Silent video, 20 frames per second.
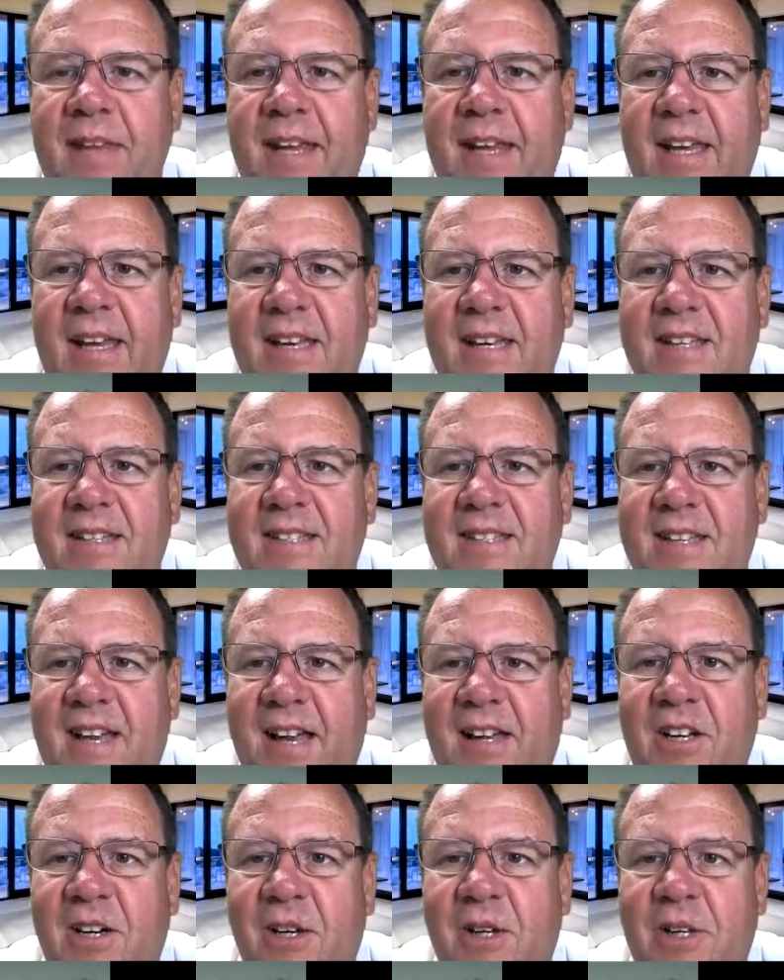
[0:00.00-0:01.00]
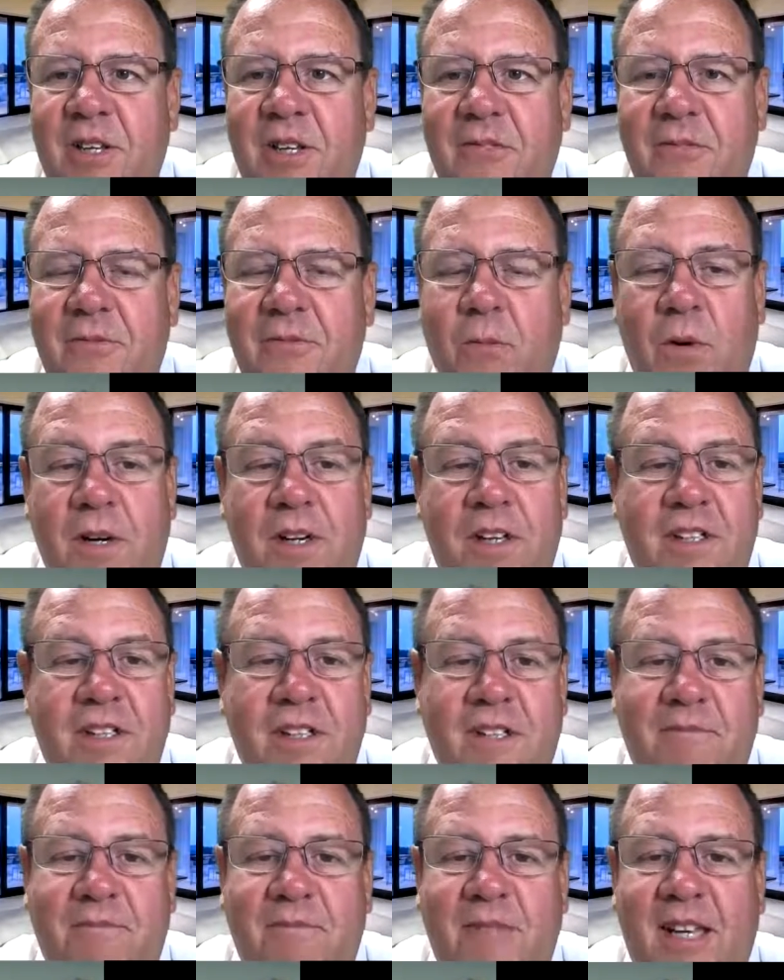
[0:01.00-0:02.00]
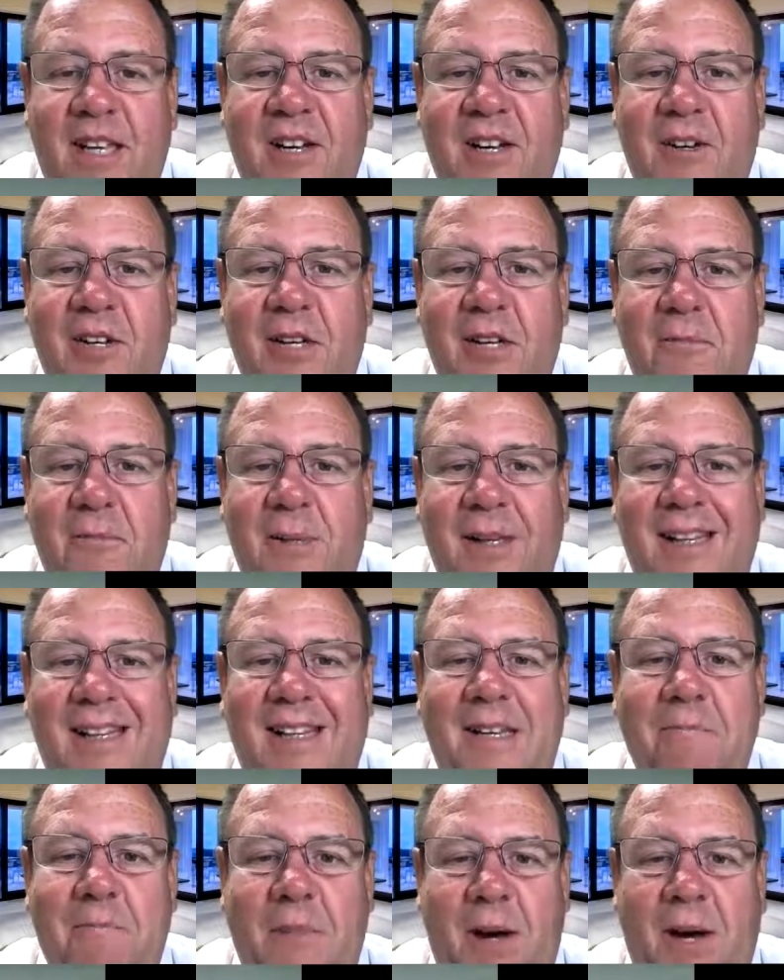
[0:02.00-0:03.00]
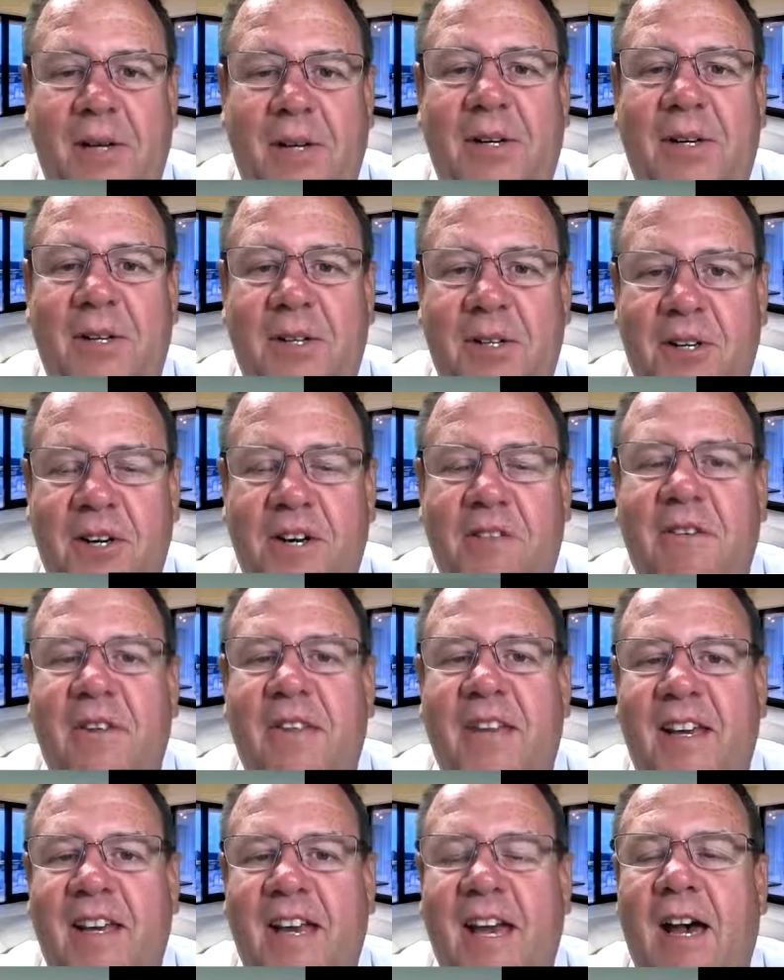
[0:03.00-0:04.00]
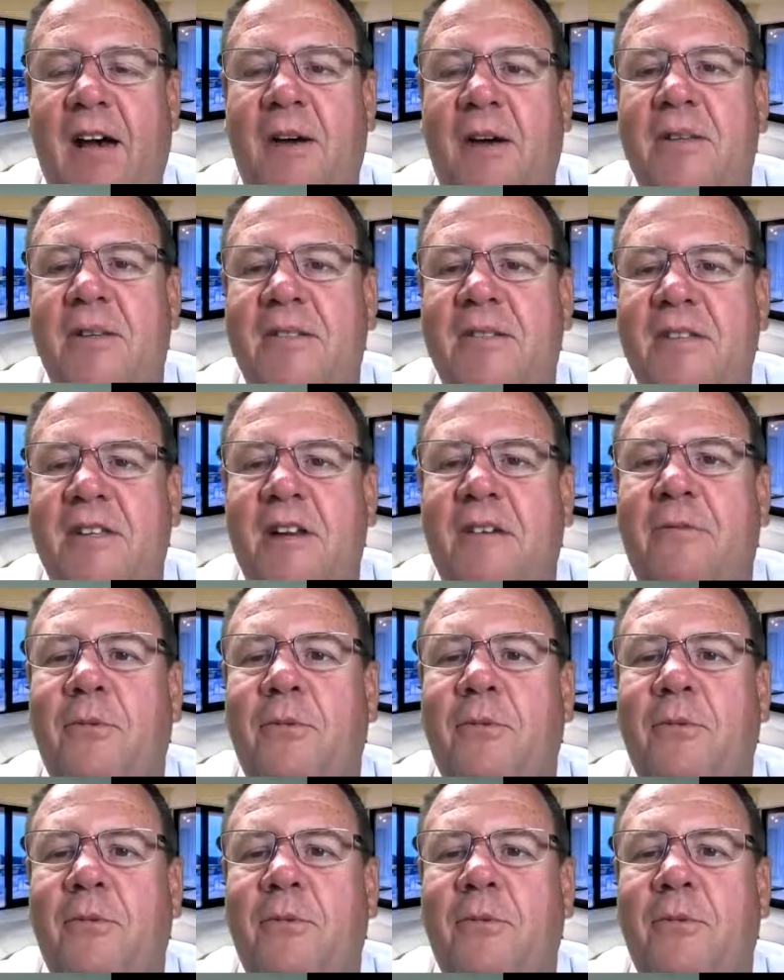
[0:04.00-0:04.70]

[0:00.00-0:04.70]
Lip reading: is, I know you've wanted to, you know, completely monitor and everything how this stuff